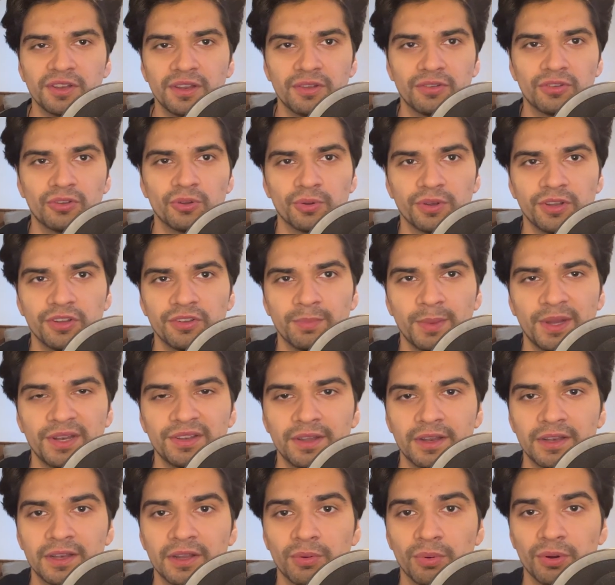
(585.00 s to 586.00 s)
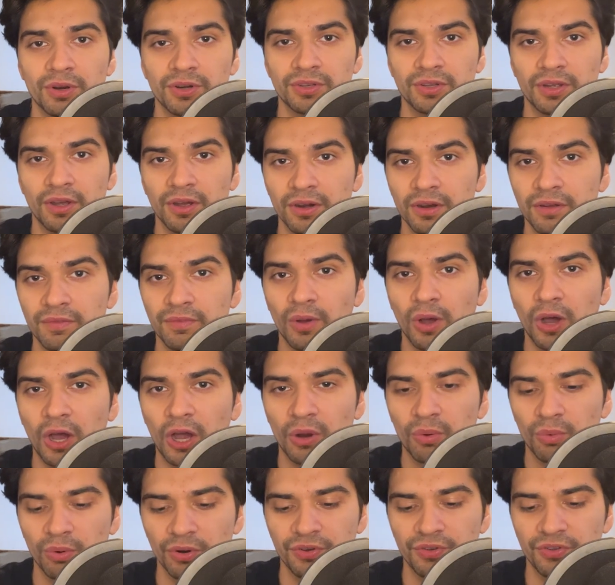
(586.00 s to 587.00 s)
So this meant that there were a ton of
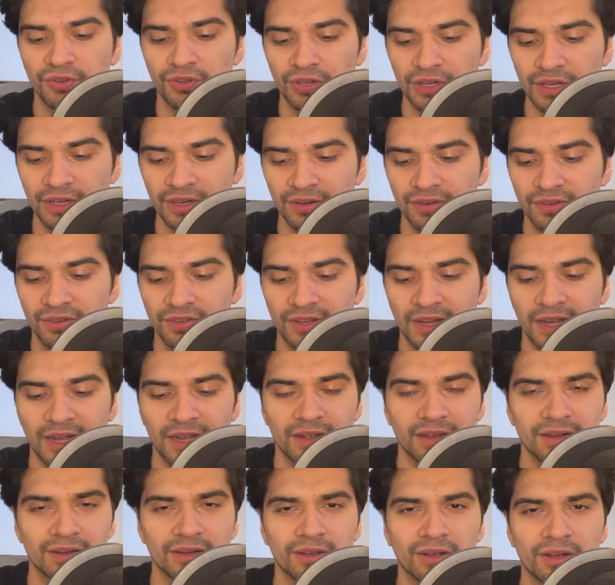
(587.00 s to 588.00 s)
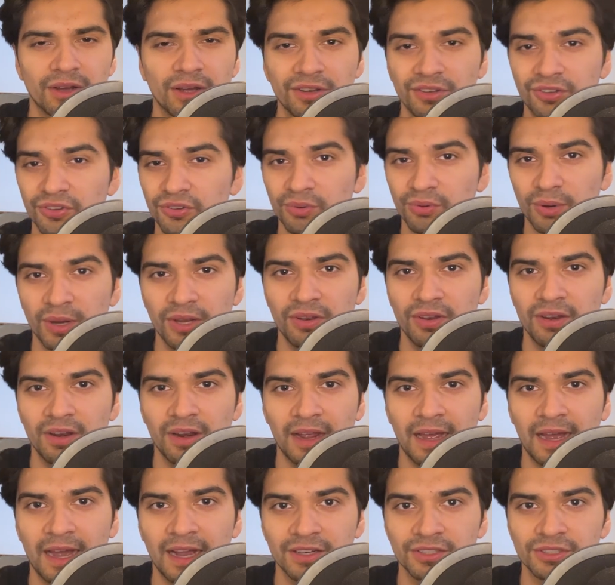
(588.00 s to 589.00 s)
awkward scenes that cut straight to the
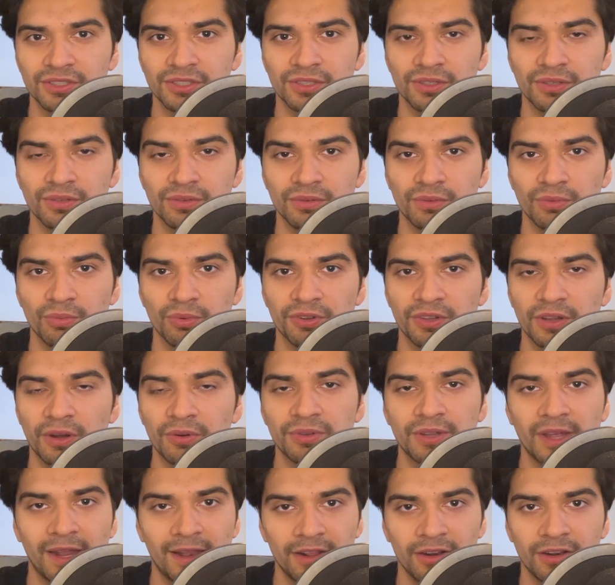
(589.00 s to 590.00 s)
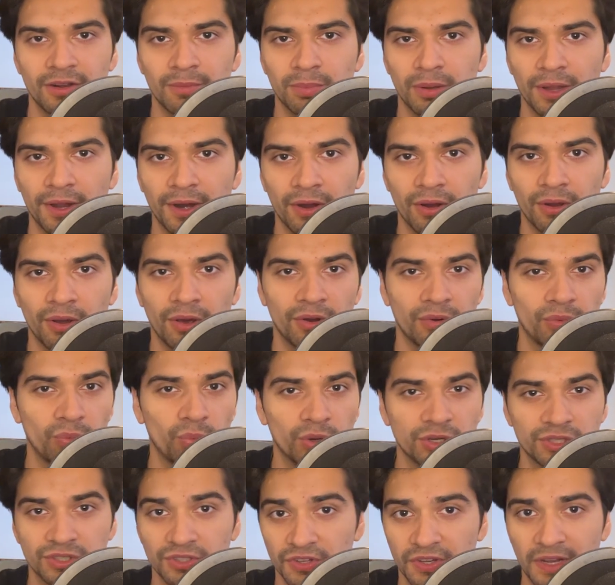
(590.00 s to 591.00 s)
action without telling the player on
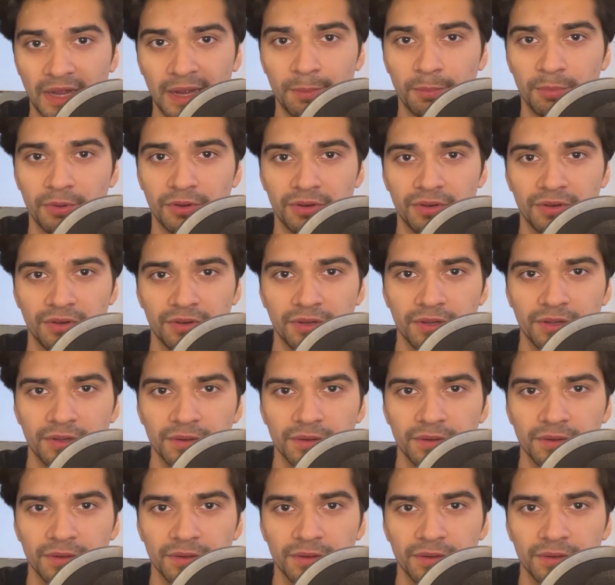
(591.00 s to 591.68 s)
what just happened.